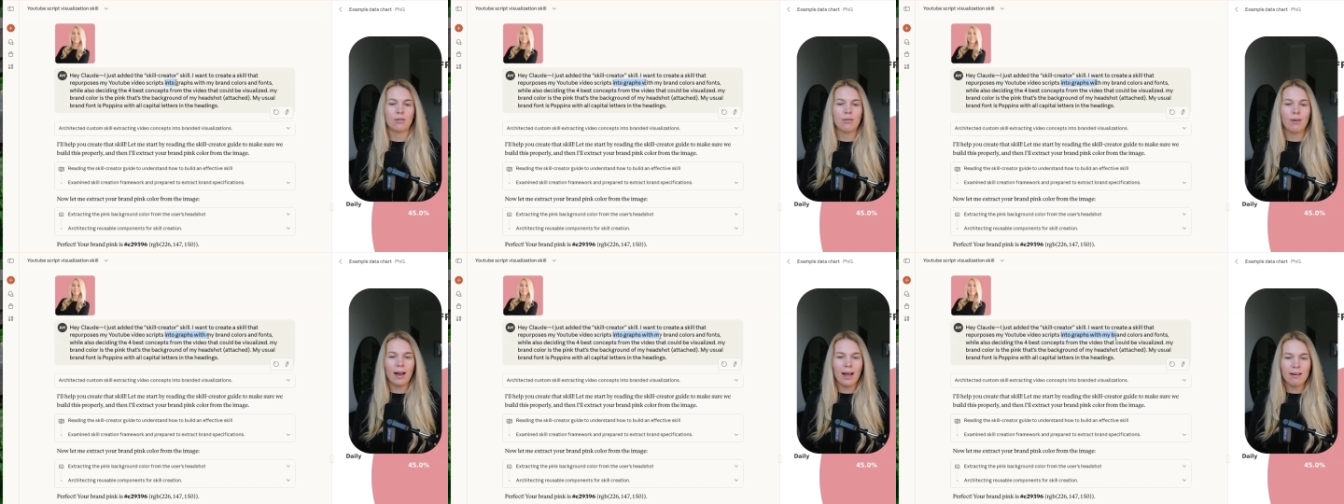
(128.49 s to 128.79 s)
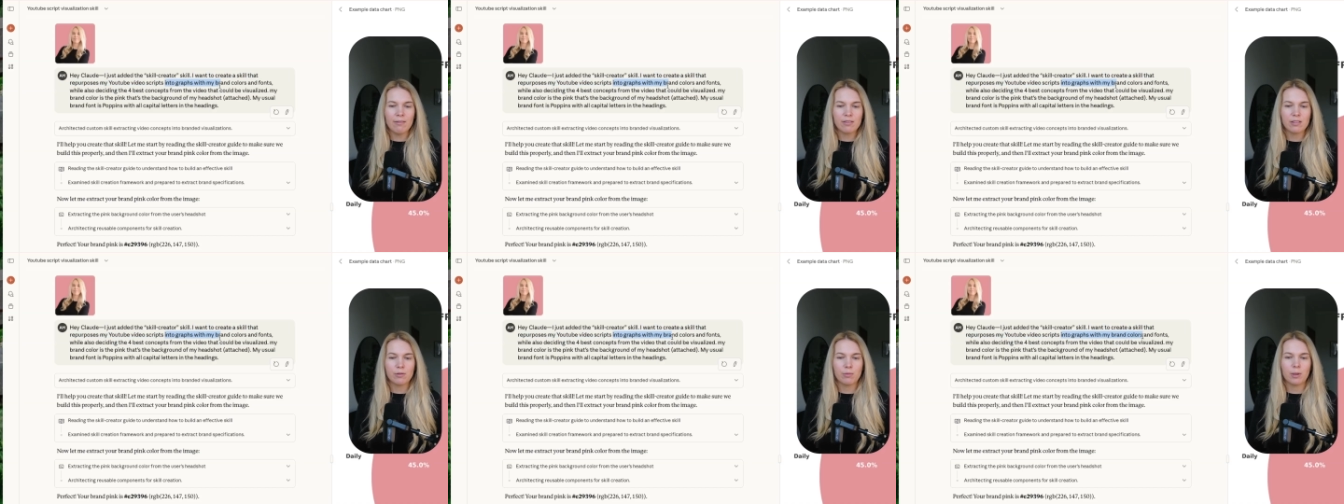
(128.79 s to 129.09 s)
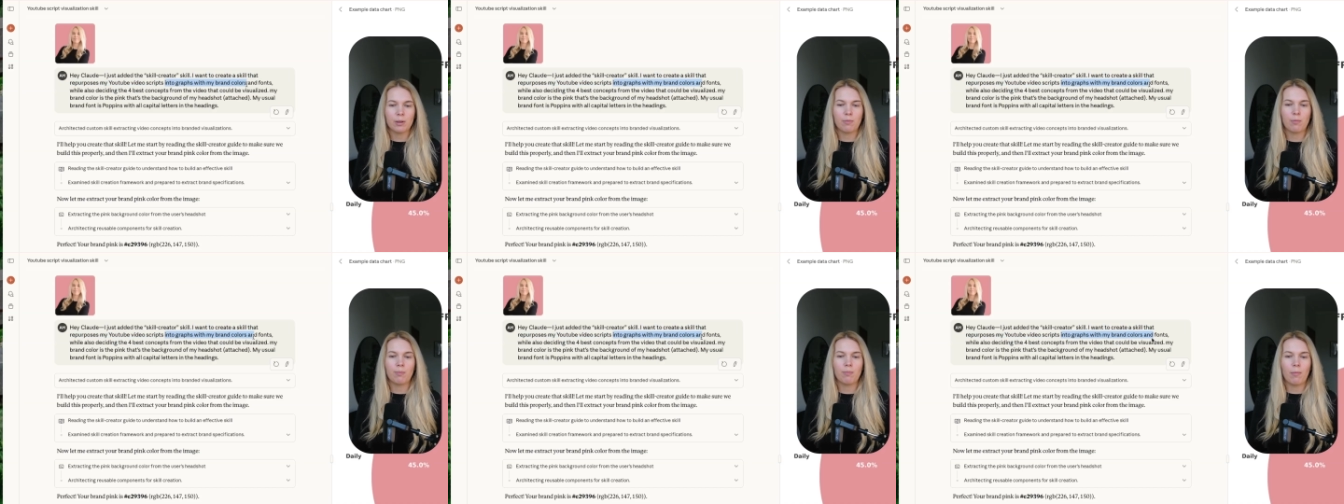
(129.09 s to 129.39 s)
graphs
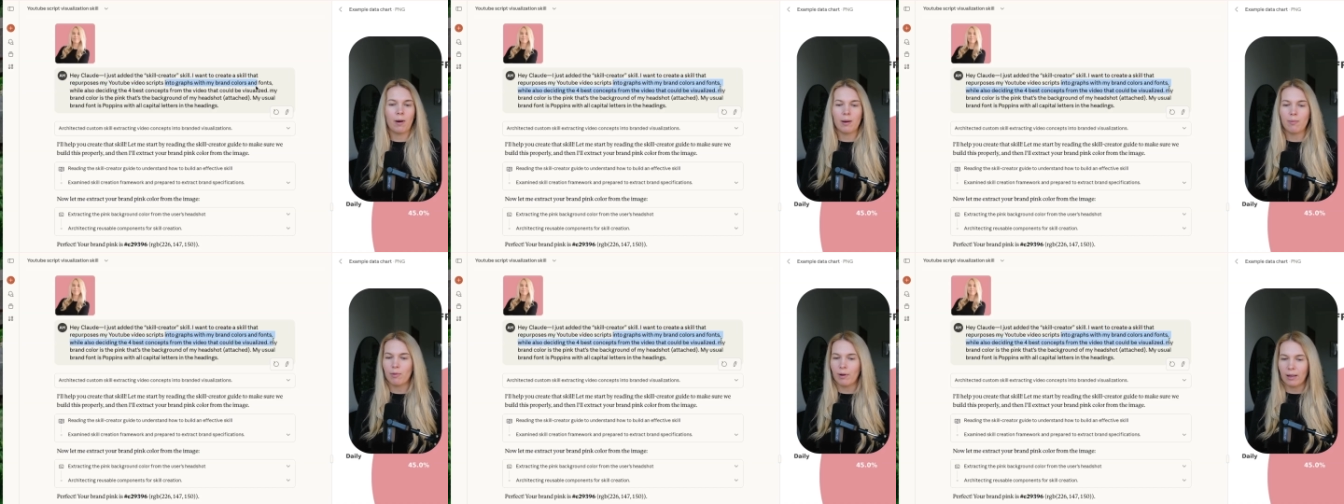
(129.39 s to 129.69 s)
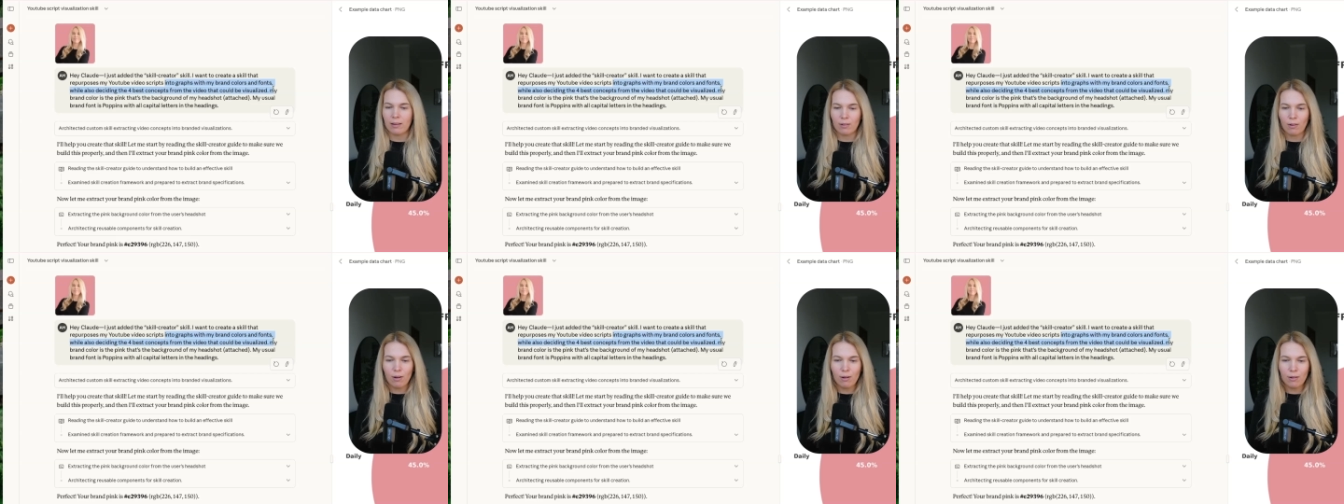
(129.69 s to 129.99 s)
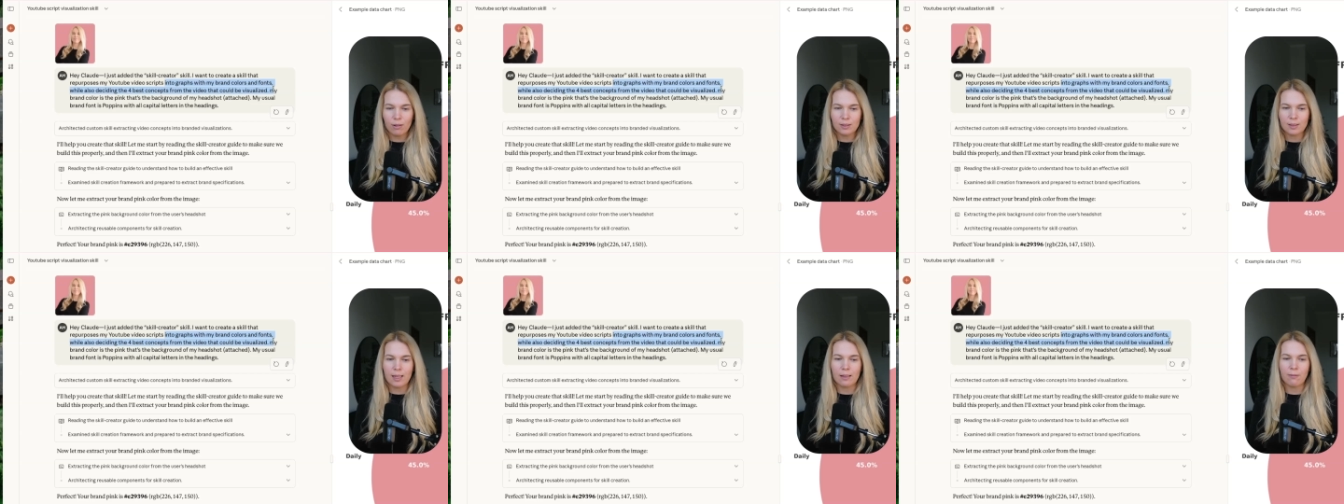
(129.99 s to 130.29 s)
with my brand
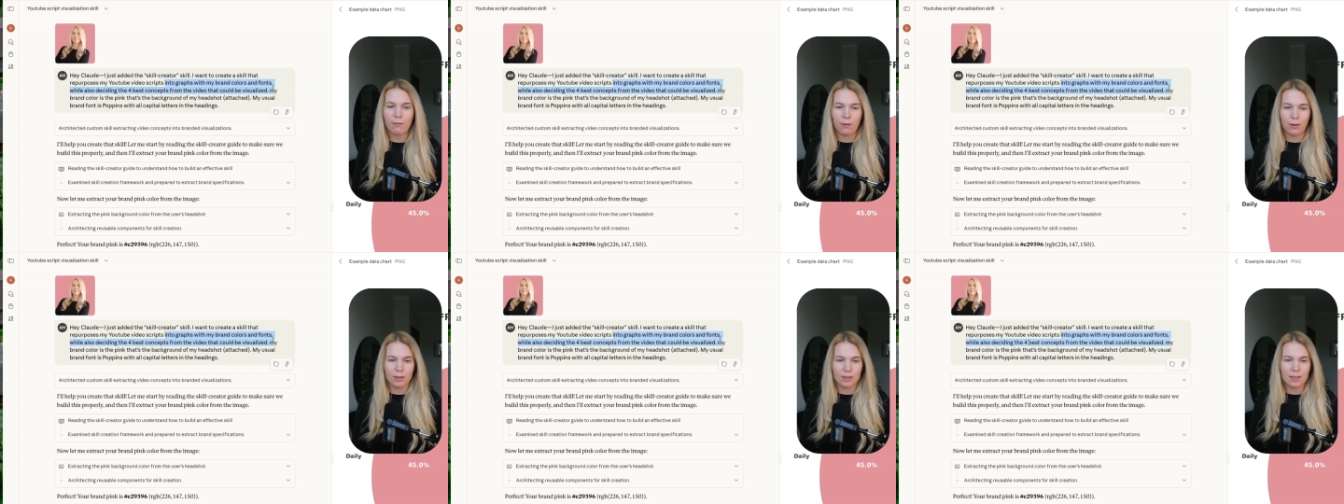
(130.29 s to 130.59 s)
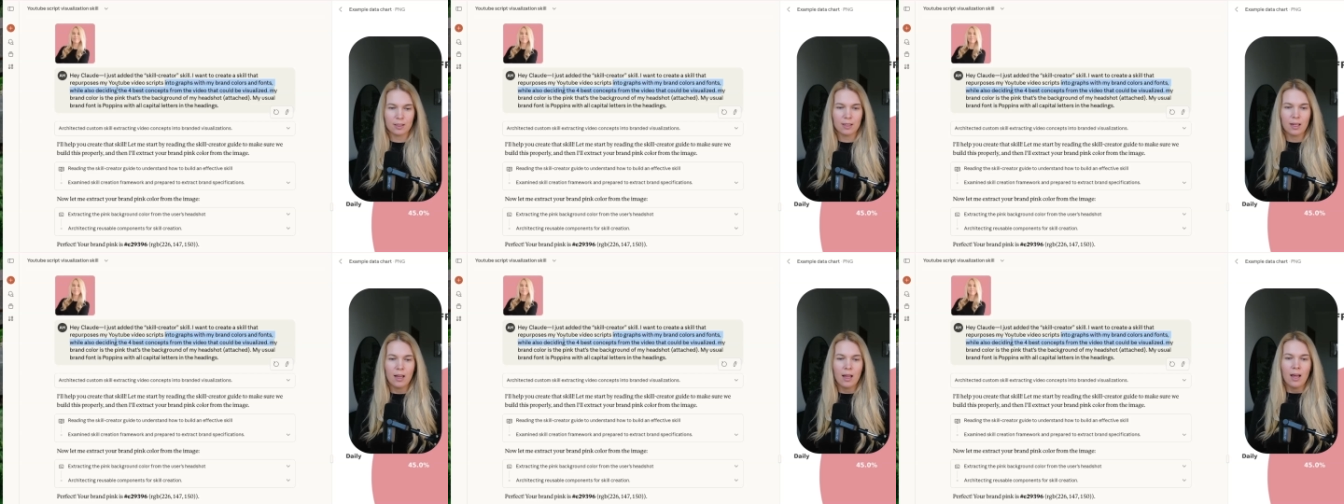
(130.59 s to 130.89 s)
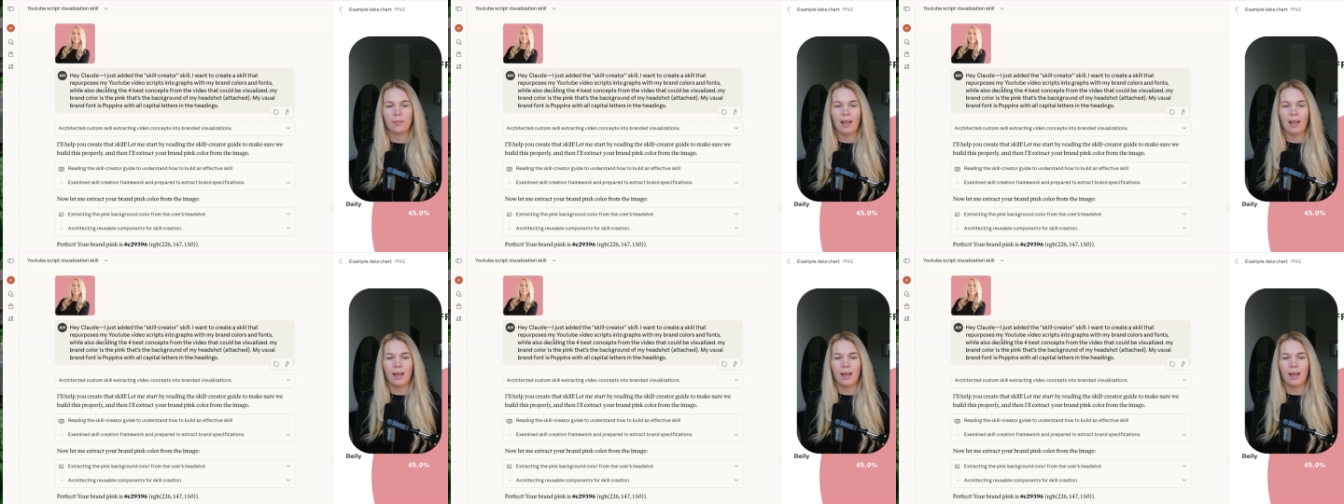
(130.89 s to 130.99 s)
colors and fonts.